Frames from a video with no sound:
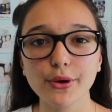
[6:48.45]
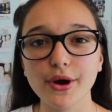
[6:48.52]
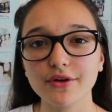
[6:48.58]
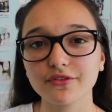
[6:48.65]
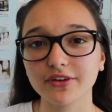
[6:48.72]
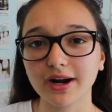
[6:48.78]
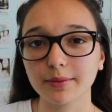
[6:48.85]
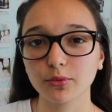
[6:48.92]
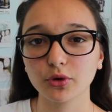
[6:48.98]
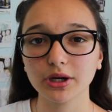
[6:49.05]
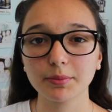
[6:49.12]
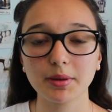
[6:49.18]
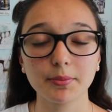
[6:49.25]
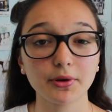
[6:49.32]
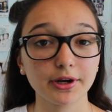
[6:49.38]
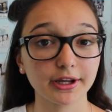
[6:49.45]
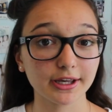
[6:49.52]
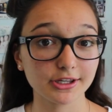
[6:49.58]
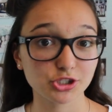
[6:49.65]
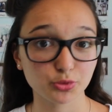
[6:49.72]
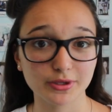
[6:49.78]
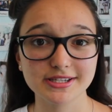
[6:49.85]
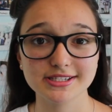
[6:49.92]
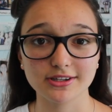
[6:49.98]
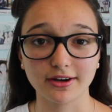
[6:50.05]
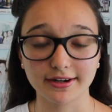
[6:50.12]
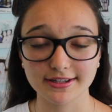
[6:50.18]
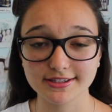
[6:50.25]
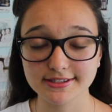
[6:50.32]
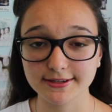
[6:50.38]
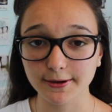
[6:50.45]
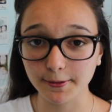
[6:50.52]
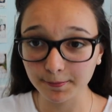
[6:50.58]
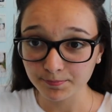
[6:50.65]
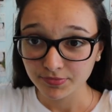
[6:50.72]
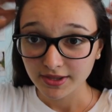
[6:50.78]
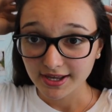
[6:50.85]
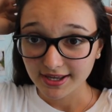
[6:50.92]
However, I'm going to be putting a twist on it. So